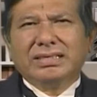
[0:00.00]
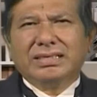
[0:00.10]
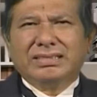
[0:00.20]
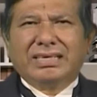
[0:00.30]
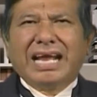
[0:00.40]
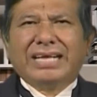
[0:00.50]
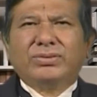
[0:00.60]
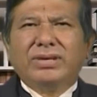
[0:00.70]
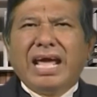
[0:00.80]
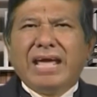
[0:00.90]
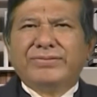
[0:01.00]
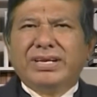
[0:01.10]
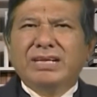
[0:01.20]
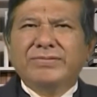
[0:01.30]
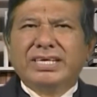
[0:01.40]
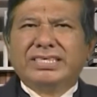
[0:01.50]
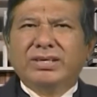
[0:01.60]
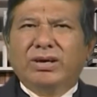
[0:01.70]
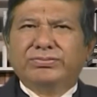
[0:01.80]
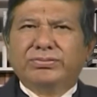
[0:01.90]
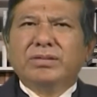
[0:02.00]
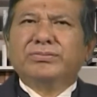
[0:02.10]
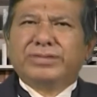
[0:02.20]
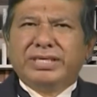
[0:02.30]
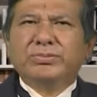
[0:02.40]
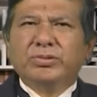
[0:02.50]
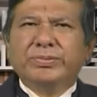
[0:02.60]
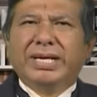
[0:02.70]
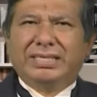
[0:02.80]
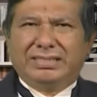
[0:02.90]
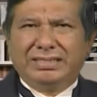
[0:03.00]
The right to life and liberty of free movement.